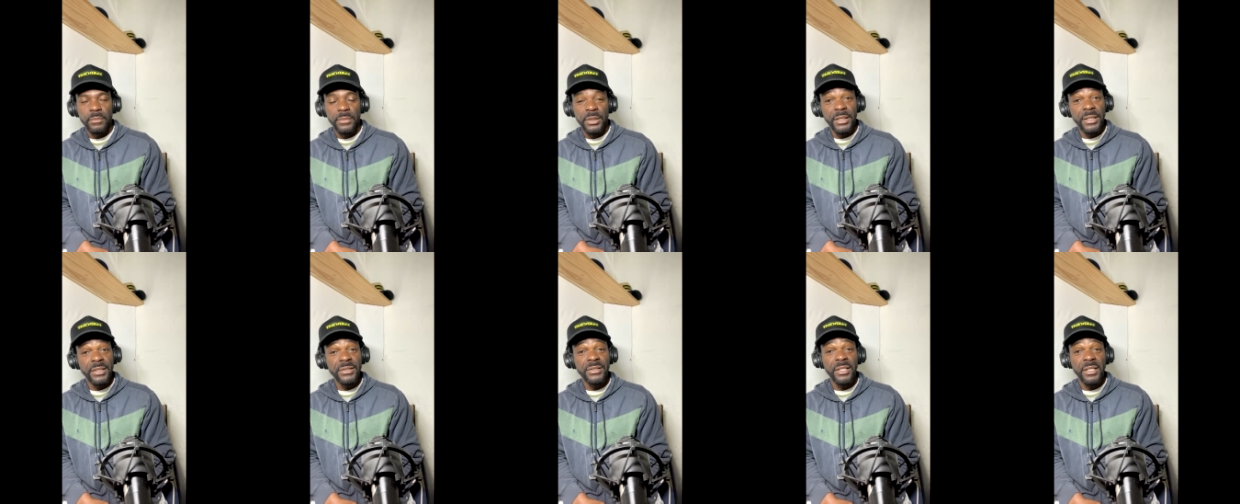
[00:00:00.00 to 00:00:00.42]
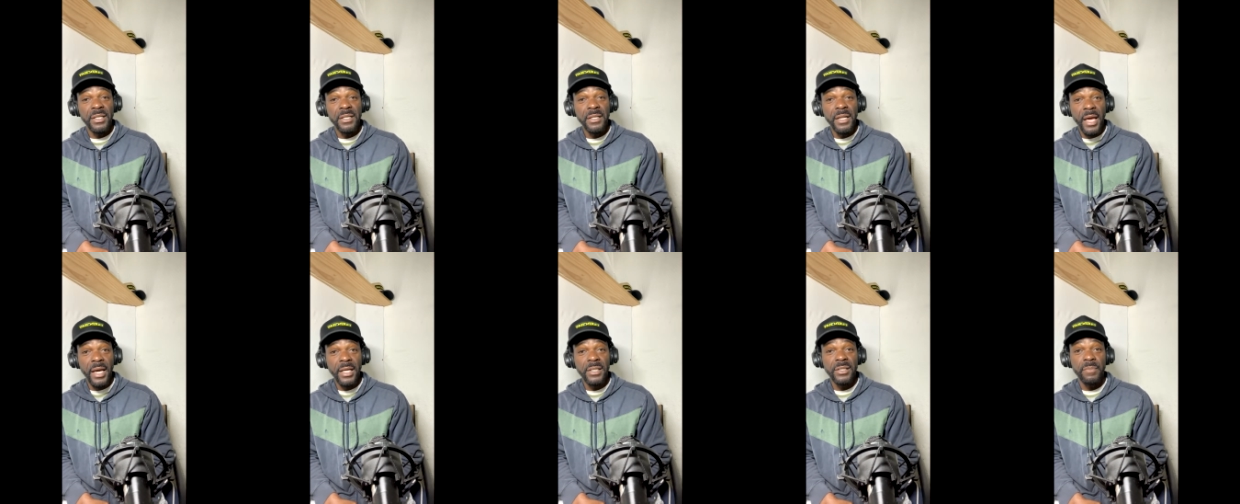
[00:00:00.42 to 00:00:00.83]
is the
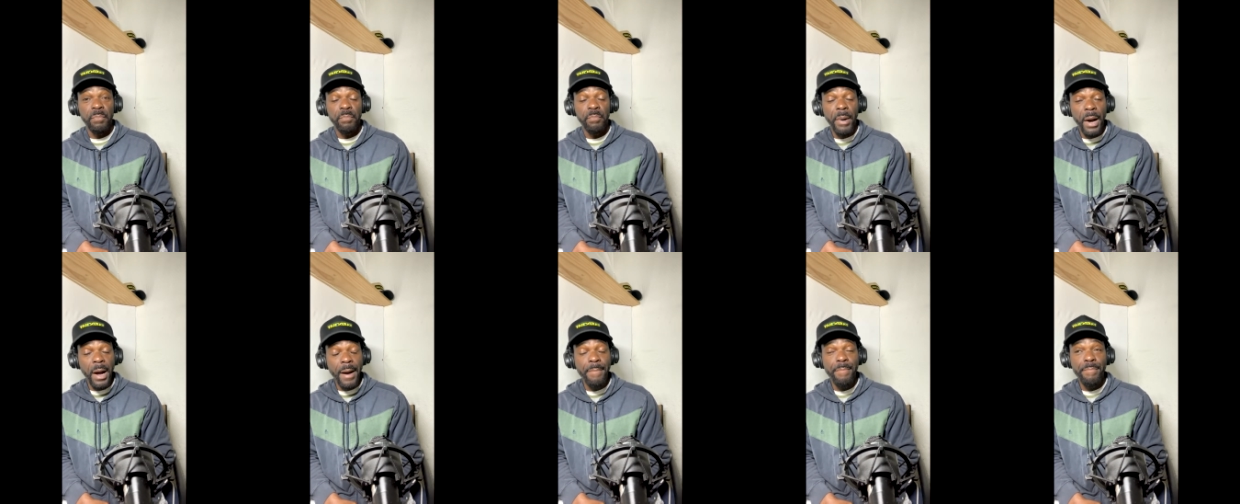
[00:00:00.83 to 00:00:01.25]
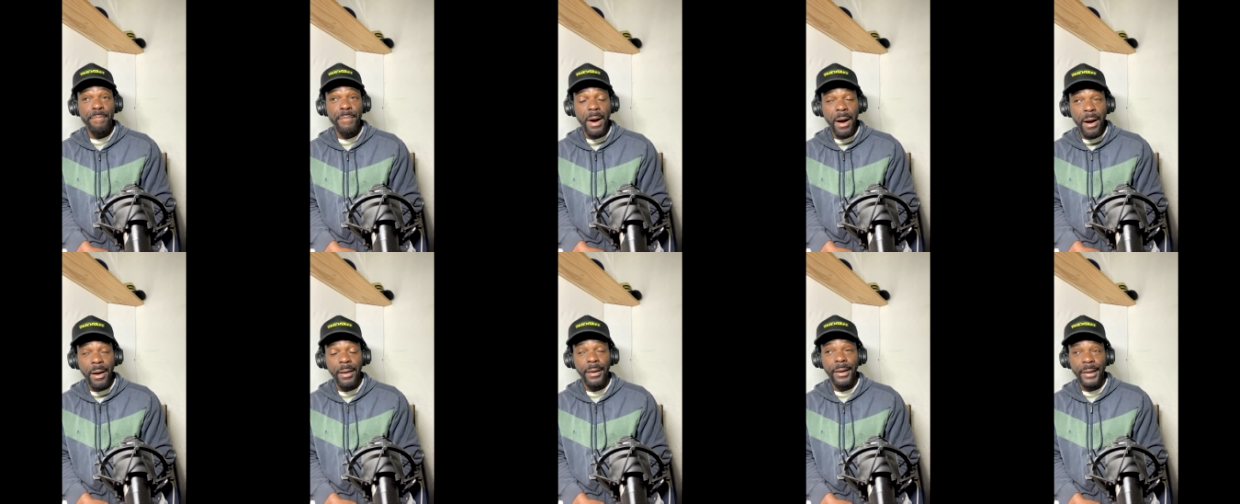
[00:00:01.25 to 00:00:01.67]
next Bob
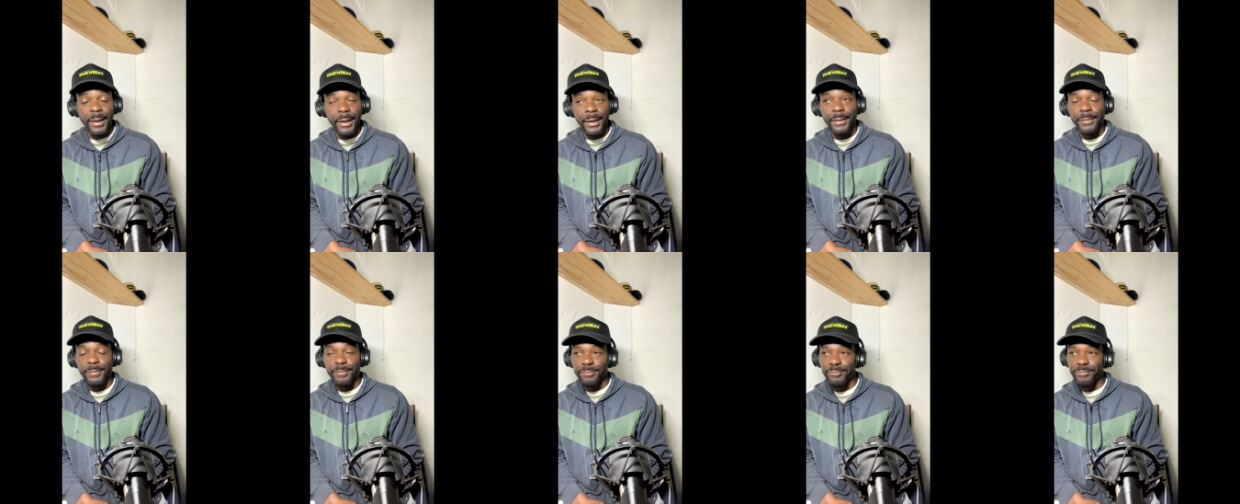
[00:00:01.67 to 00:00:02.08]
Marley.